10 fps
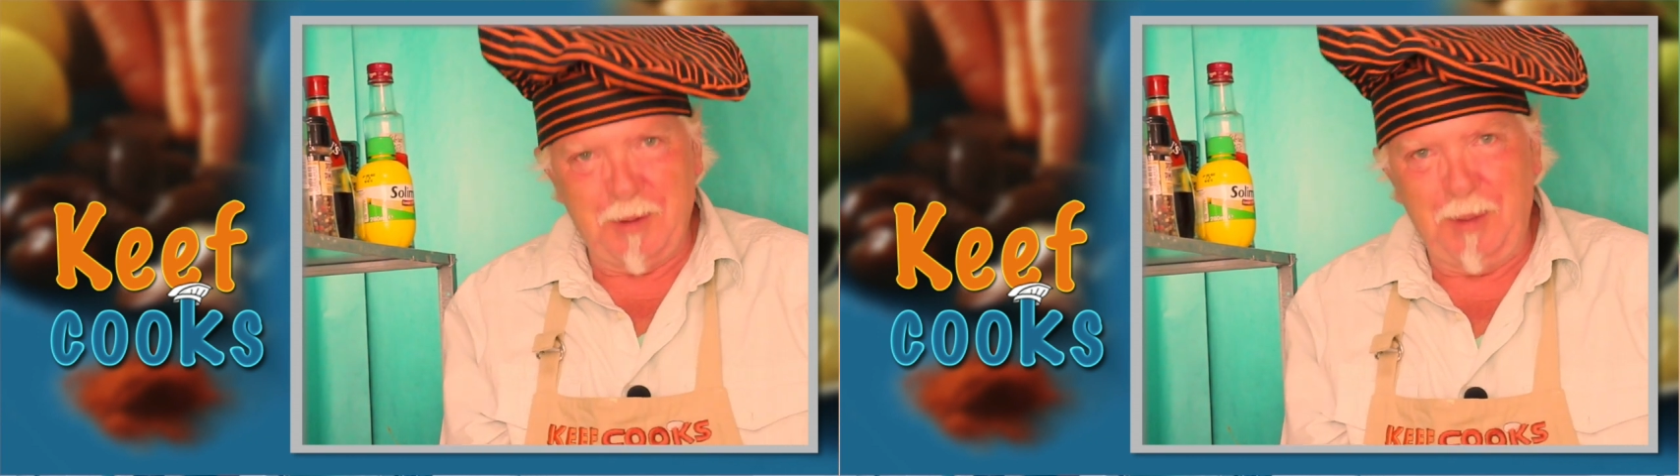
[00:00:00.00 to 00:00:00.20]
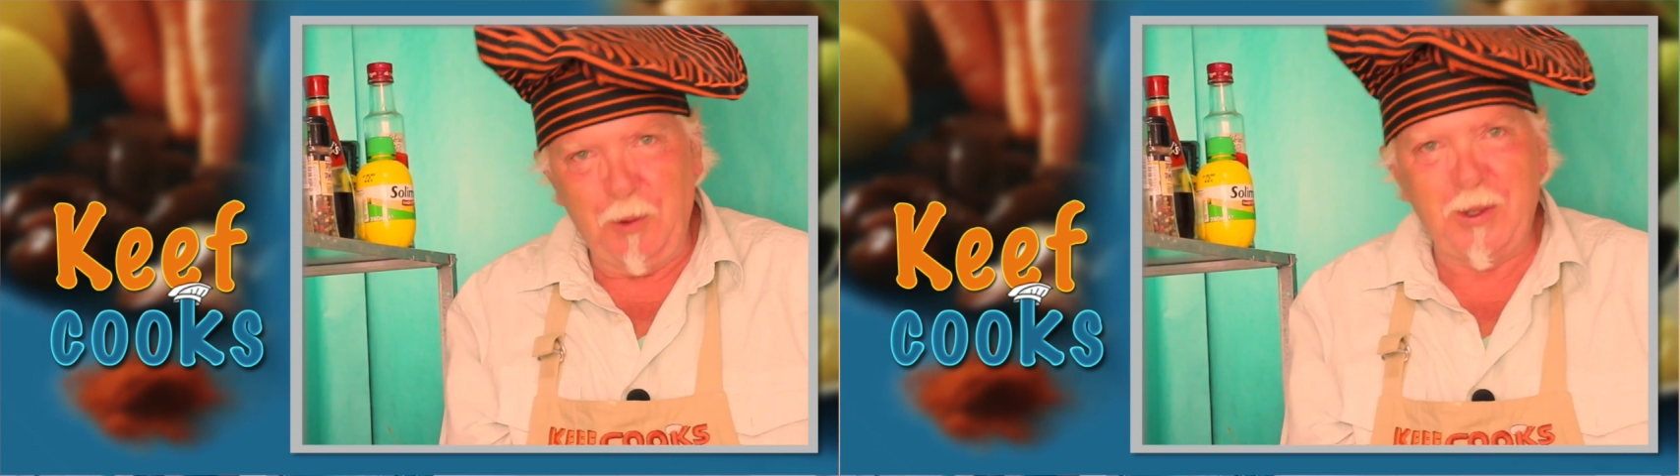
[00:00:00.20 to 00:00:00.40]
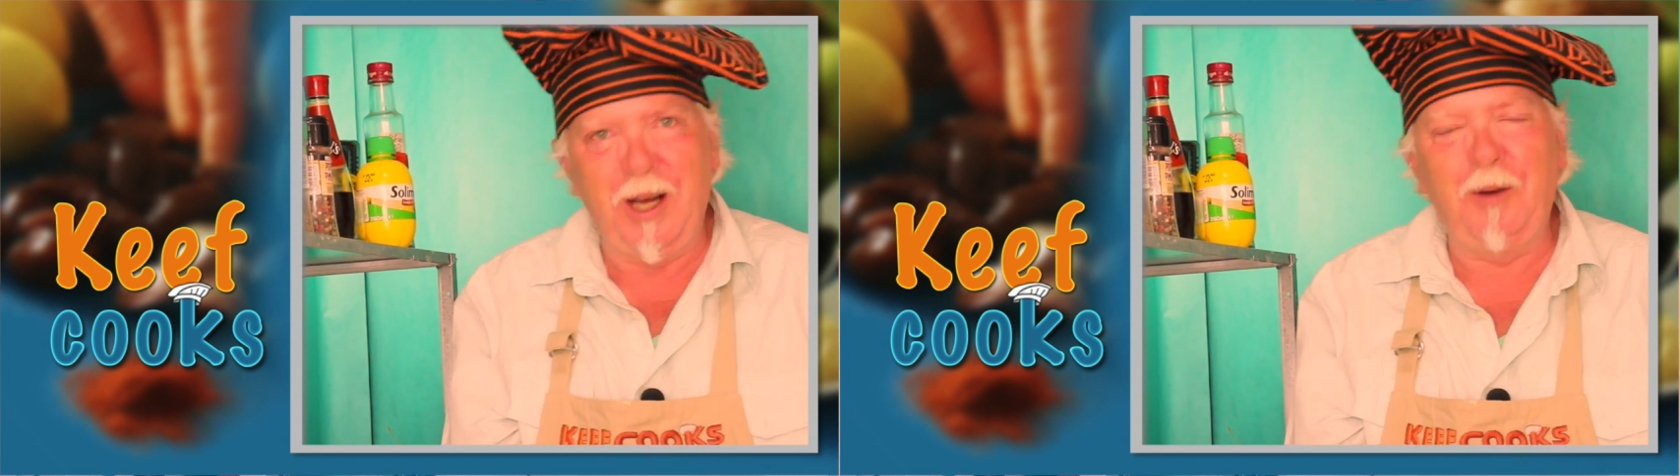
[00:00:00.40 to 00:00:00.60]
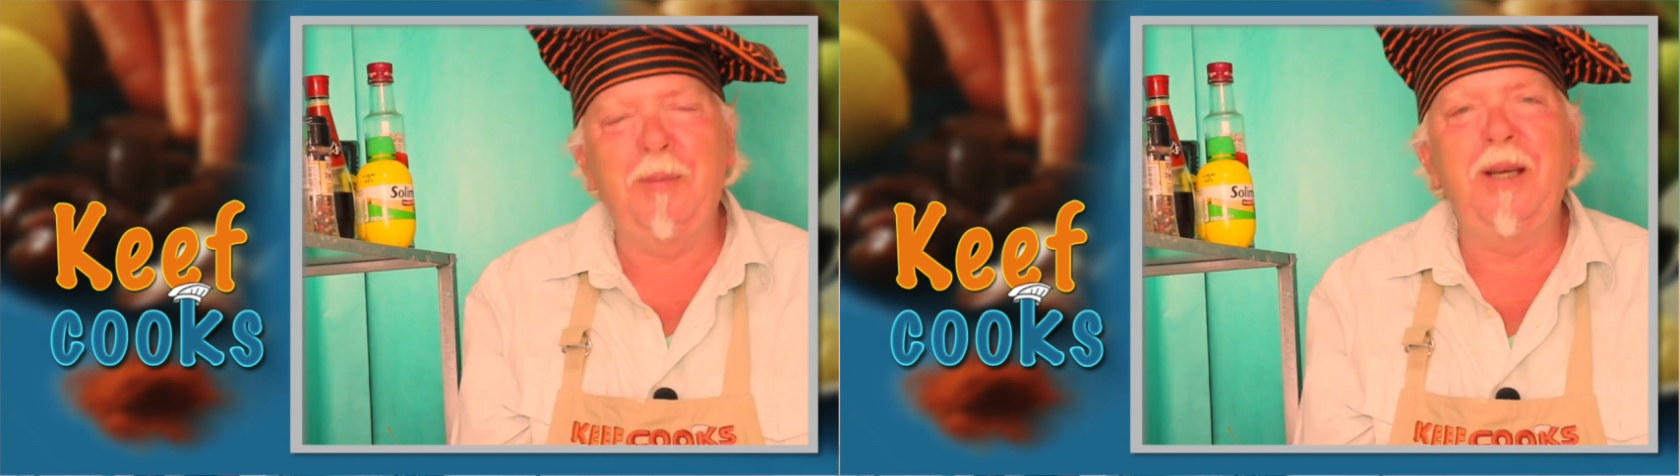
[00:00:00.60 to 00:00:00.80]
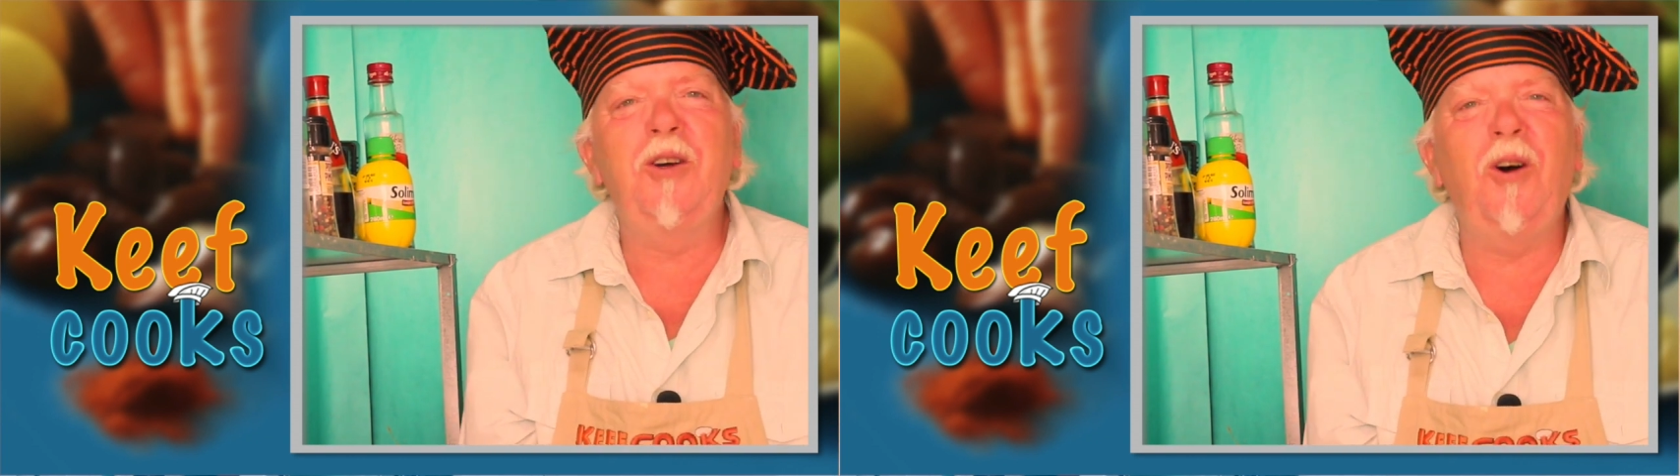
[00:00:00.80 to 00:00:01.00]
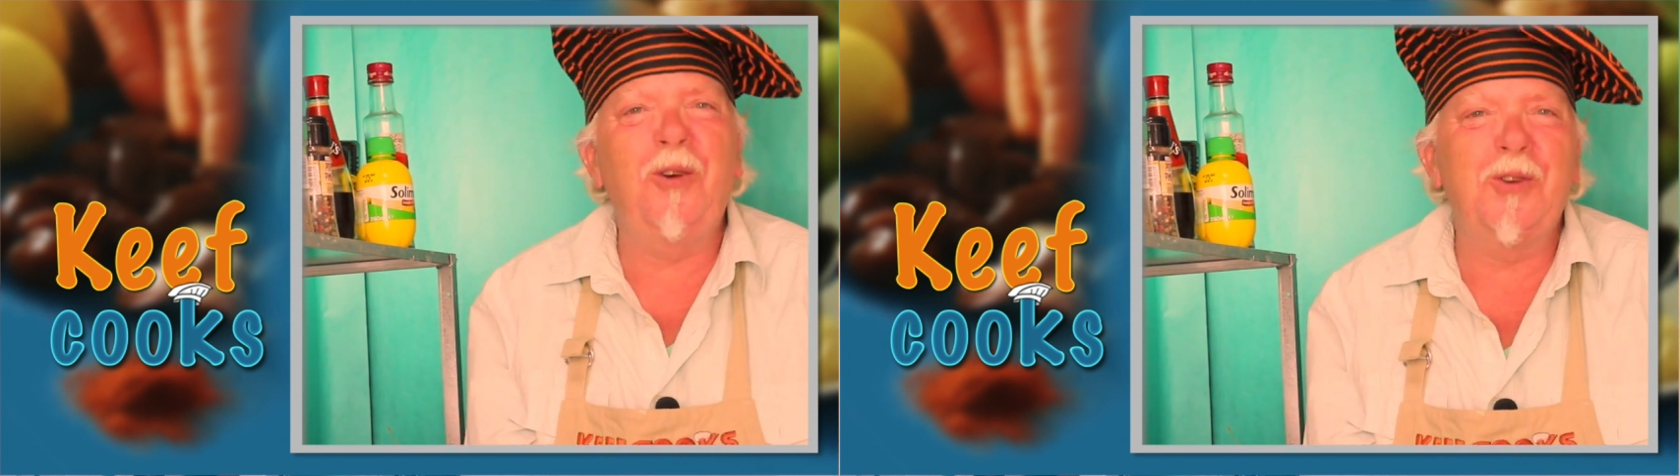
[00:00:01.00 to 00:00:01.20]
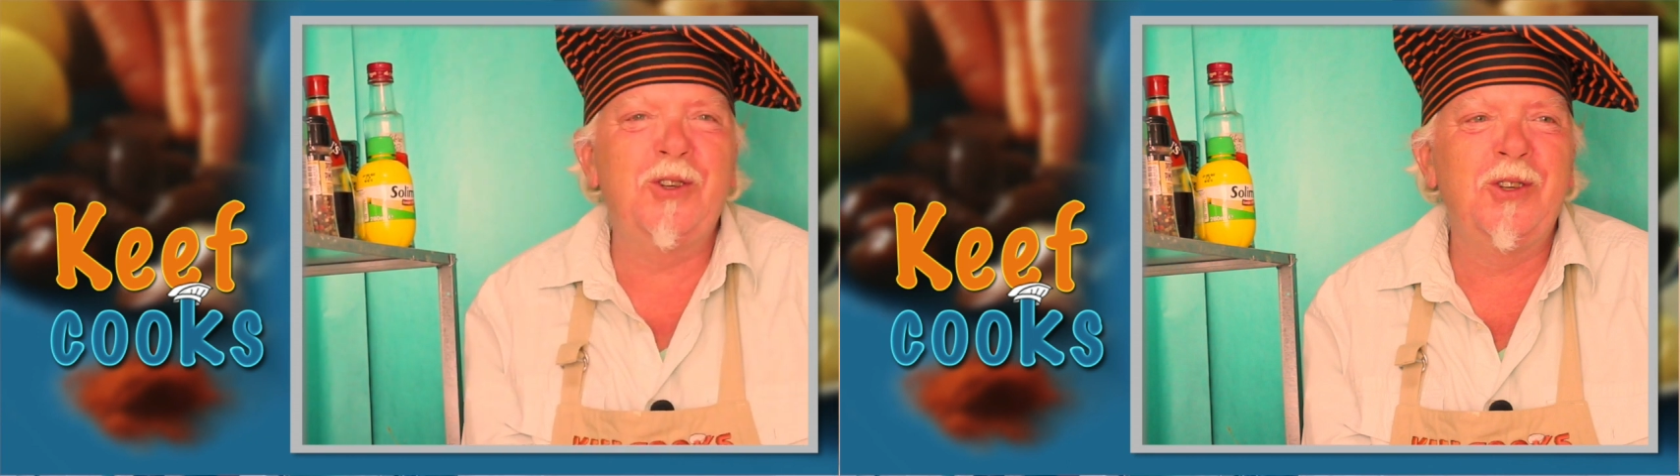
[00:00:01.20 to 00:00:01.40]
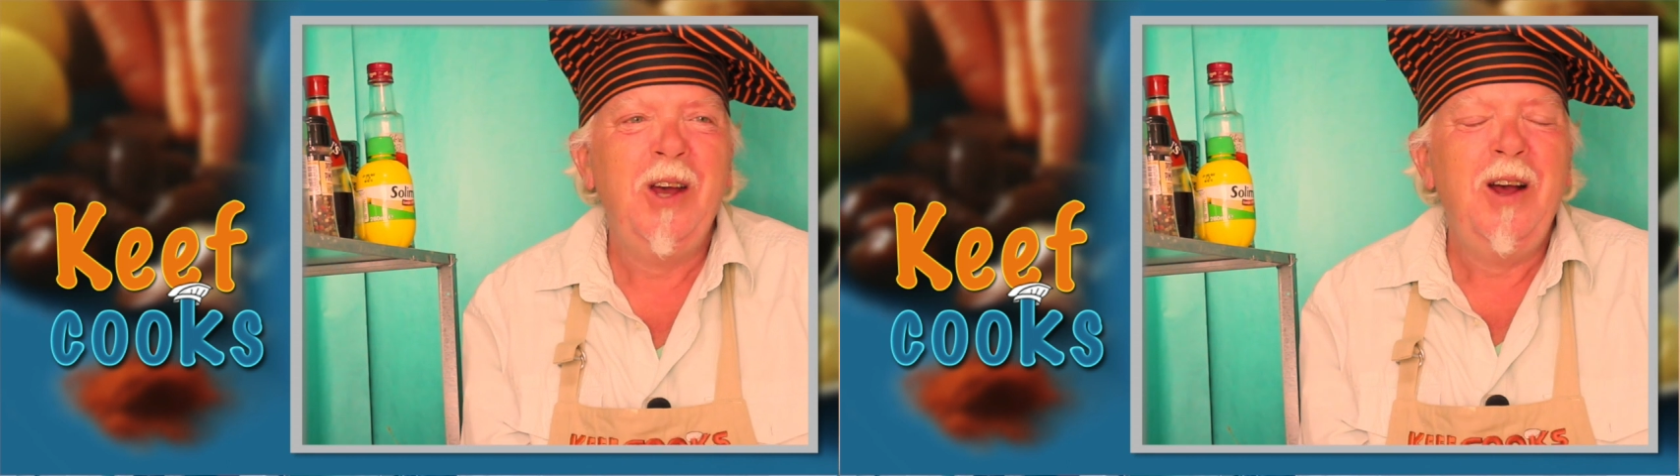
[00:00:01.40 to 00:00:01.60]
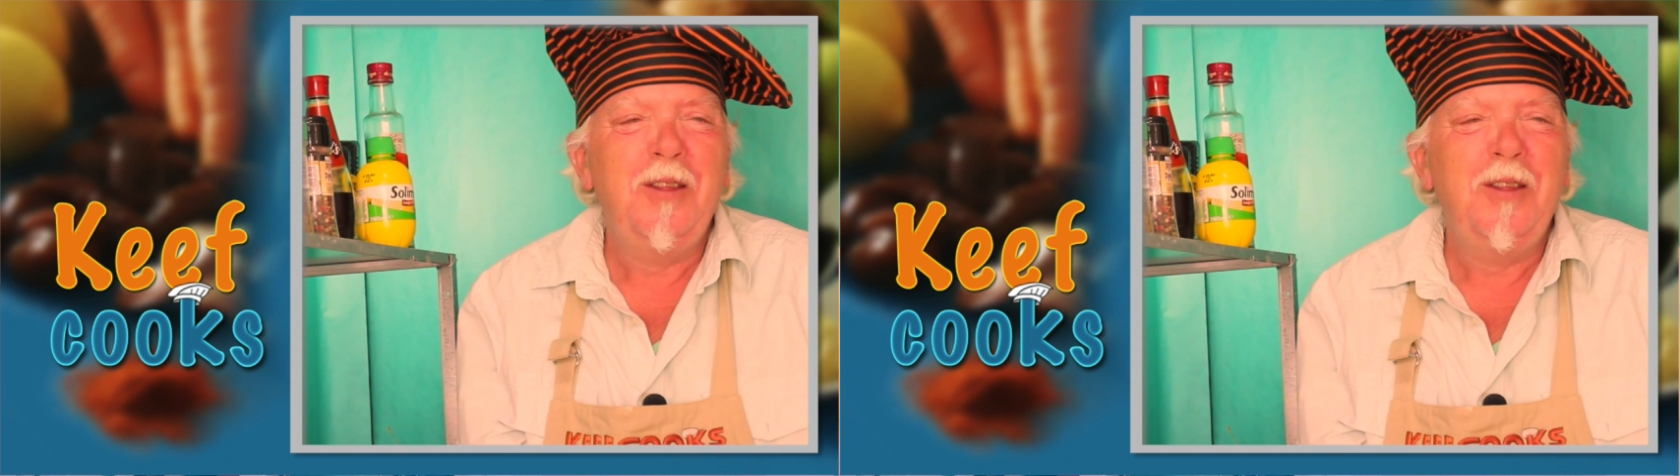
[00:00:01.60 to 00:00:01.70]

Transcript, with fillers: the boat out because